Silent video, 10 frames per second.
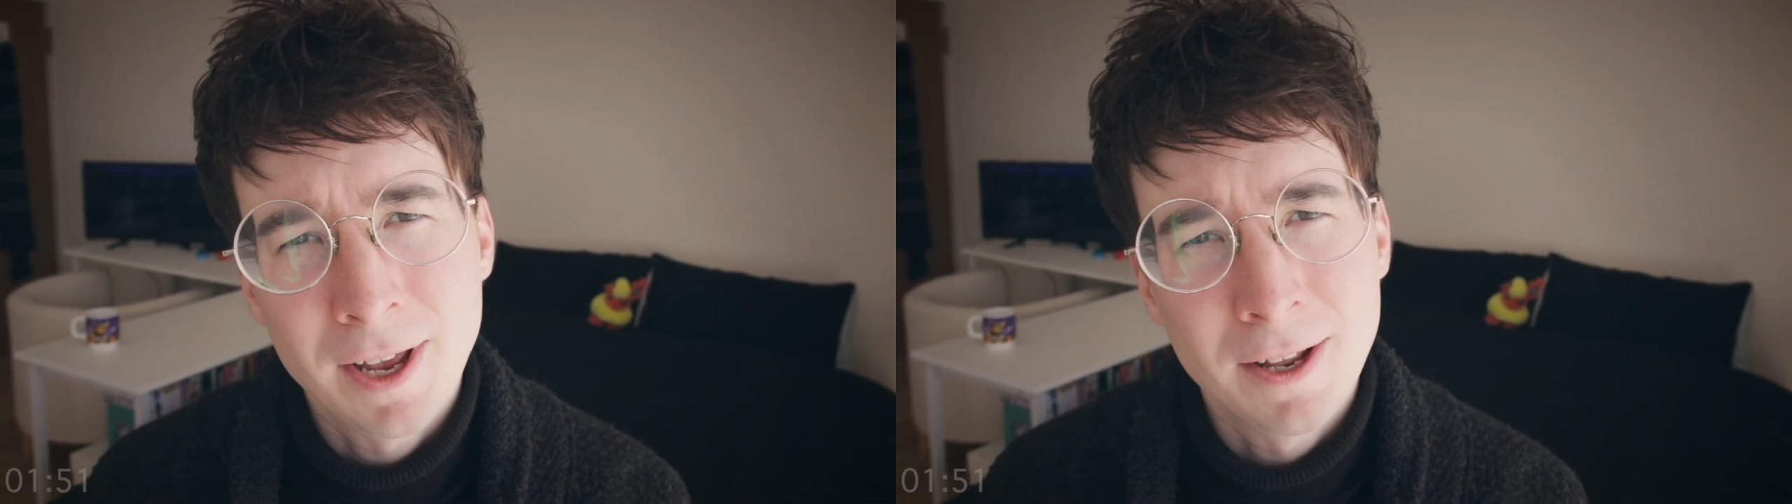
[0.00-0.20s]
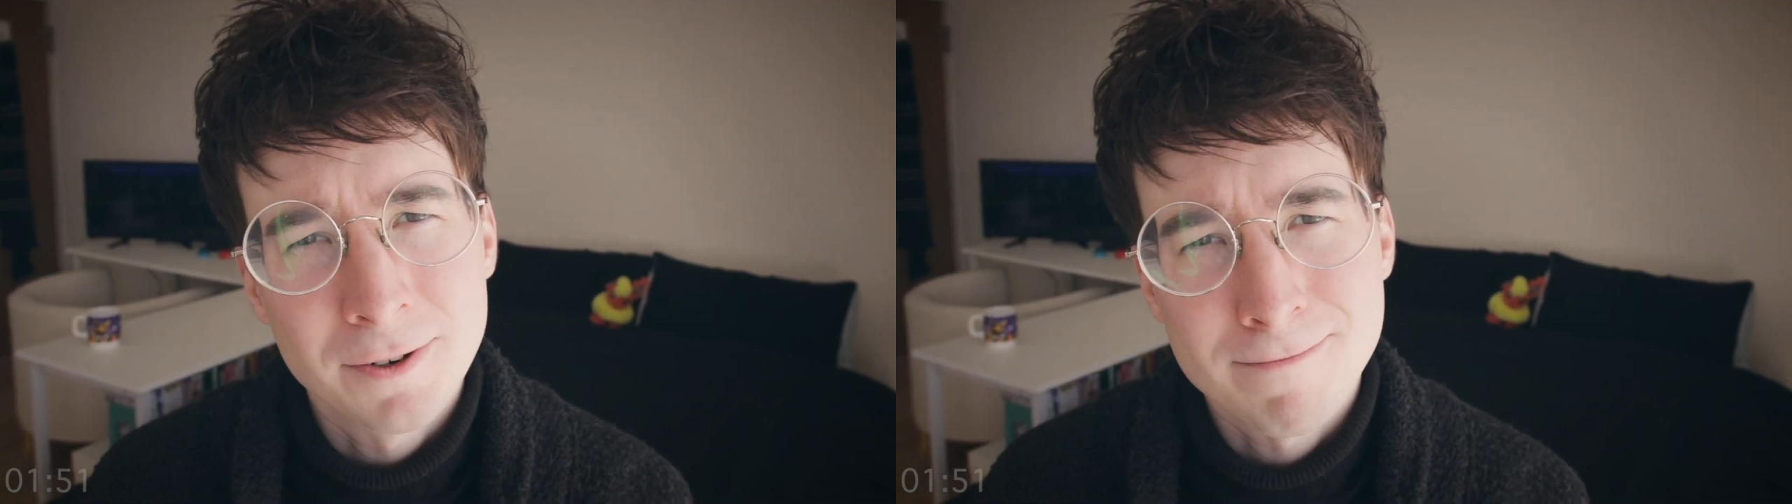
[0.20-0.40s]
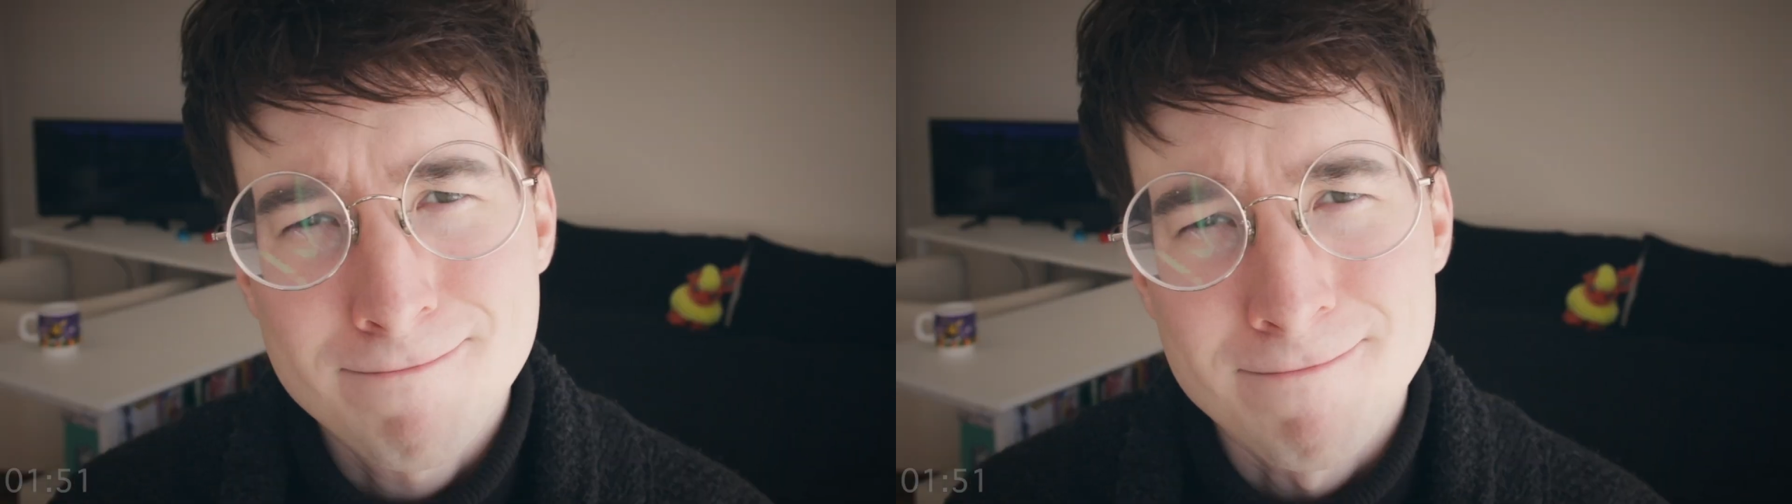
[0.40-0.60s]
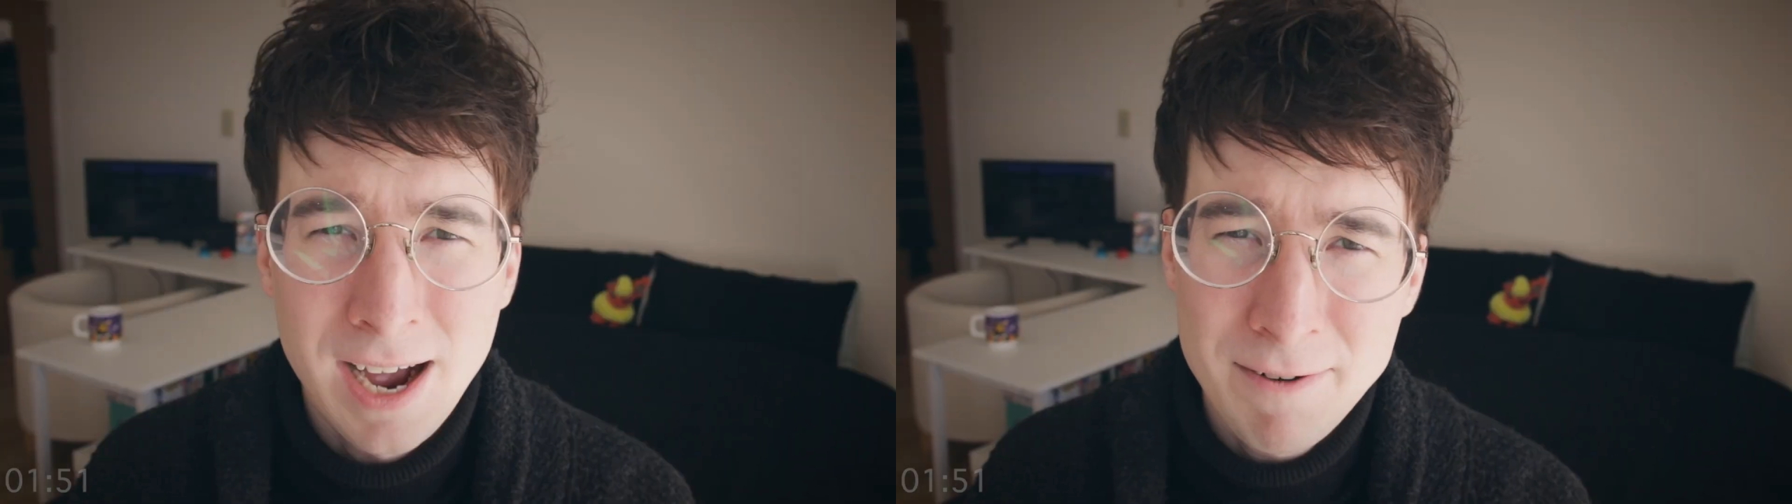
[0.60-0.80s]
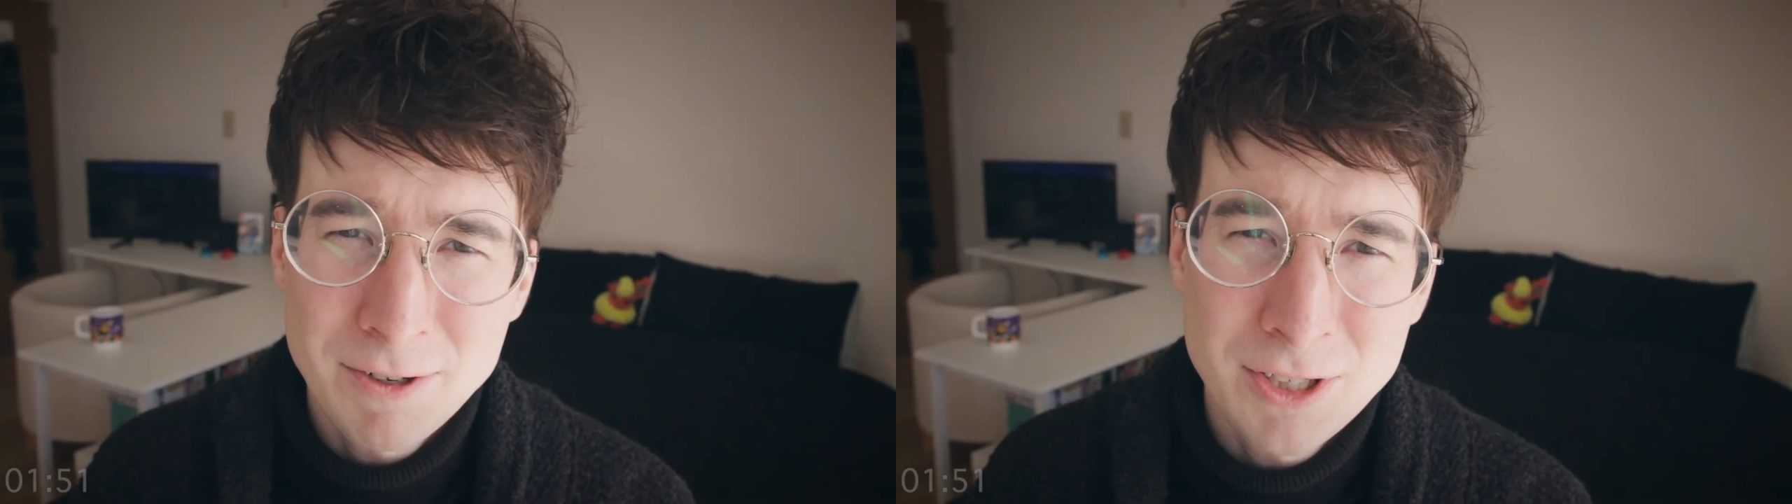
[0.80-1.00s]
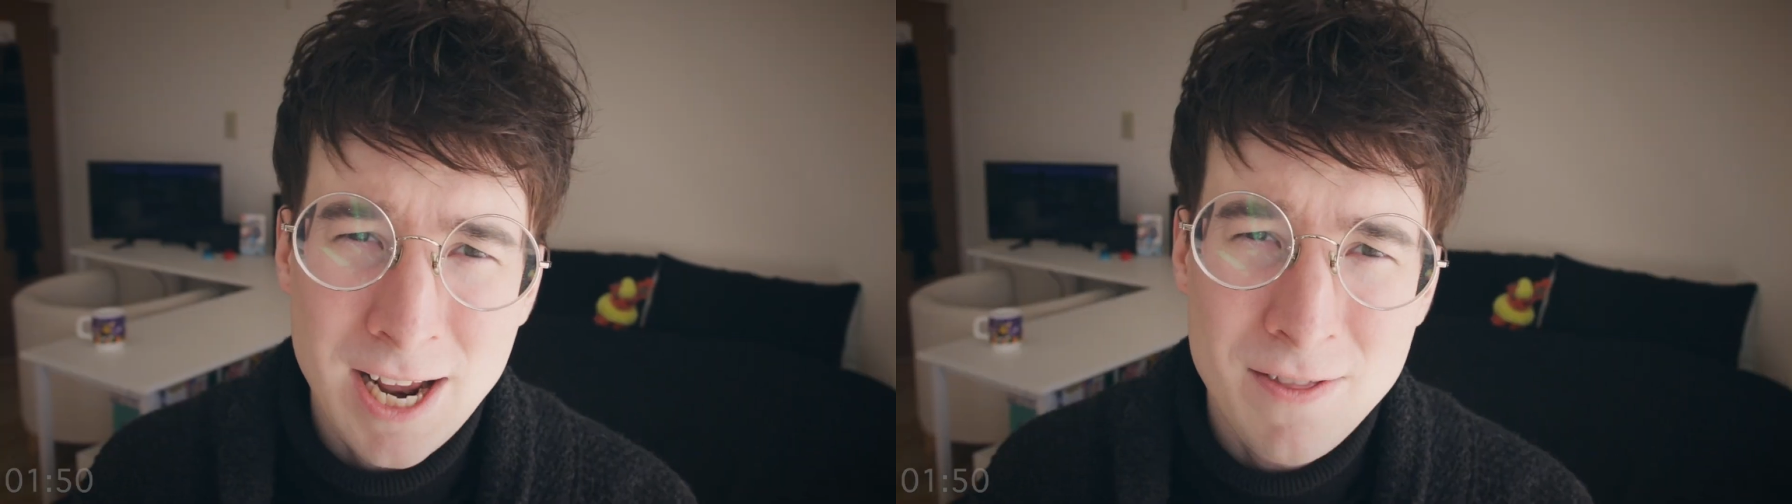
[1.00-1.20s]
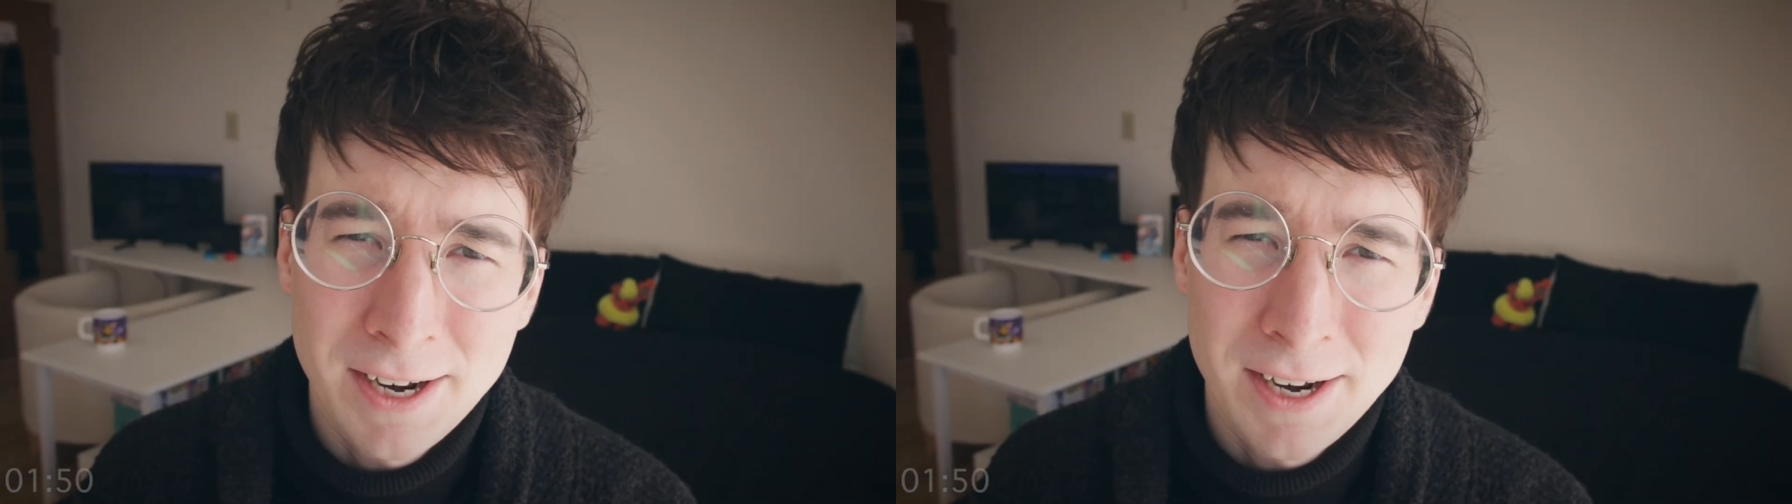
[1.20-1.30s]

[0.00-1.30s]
and I have to say